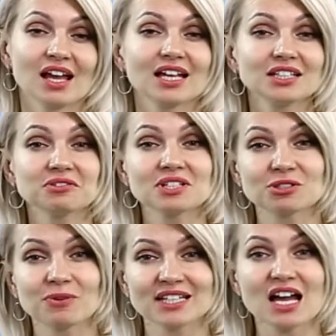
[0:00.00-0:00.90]

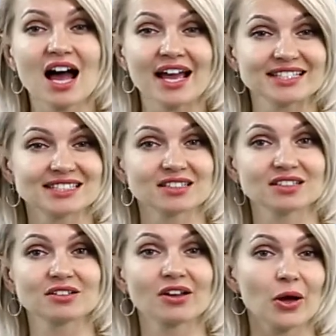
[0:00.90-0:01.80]
Interest rate hikes
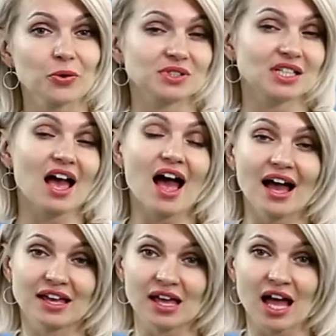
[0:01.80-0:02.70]
cause
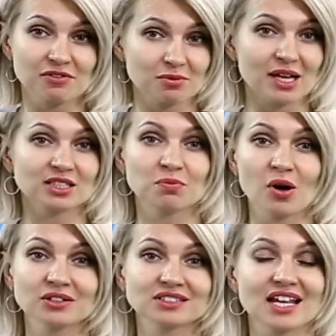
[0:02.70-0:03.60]
higher government
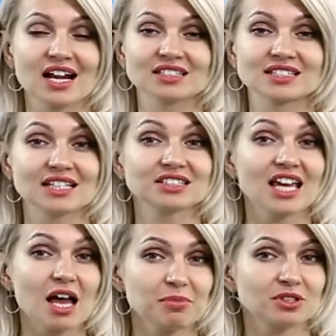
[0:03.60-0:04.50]
bond yields and
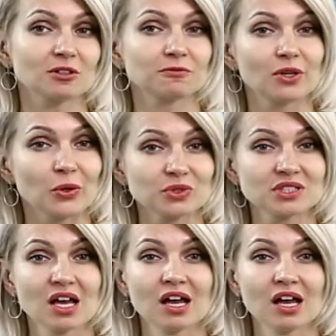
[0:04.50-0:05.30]
capital flows